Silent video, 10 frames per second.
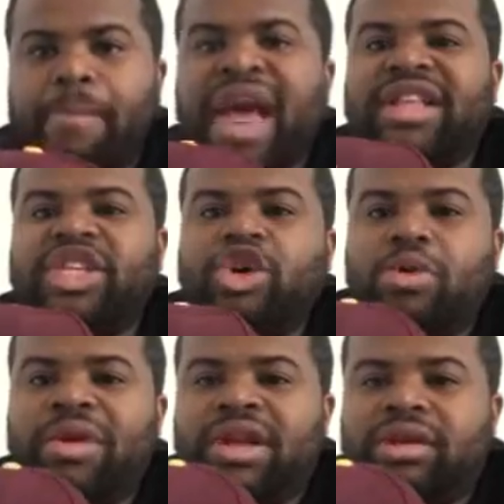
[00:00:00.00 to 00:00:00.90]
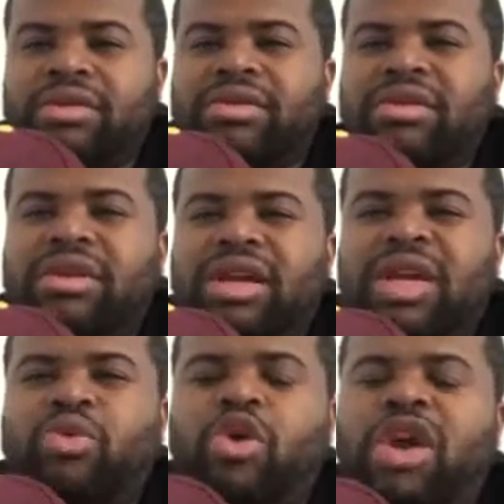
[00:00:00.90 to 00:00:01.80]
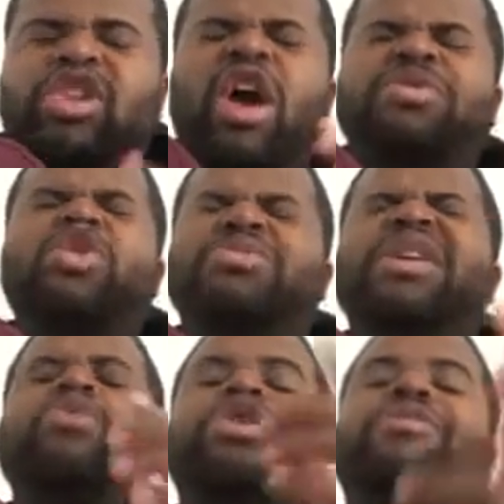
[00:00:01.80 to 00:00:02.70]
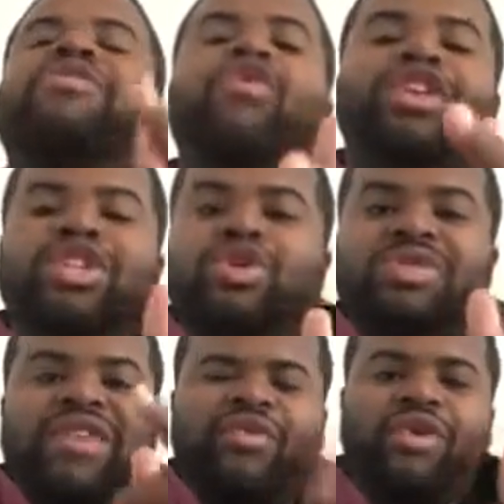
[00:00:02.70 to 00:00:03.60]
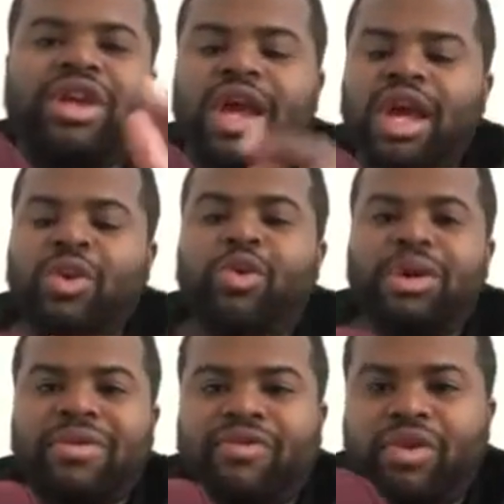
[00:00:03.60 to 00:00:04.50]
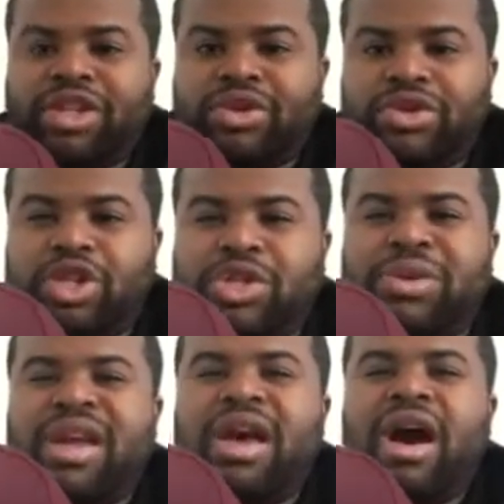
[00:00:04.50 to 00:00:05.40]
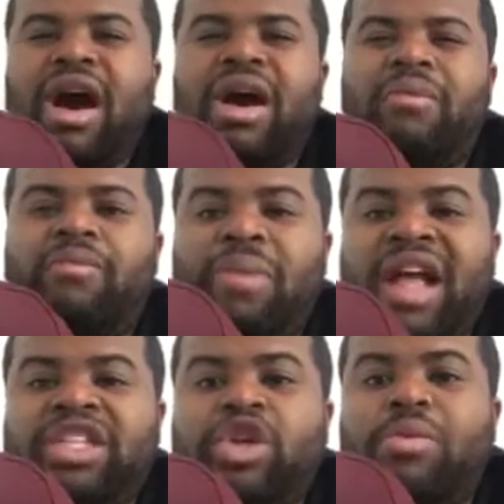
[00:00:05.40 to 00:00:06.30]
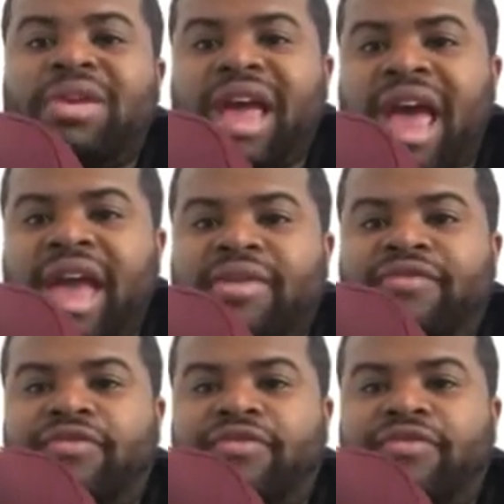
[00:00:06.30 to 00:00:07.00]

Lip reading: Pat Tillman. He wore number 42, not 40. He wore number 42, excuse me. Pat Tillman hat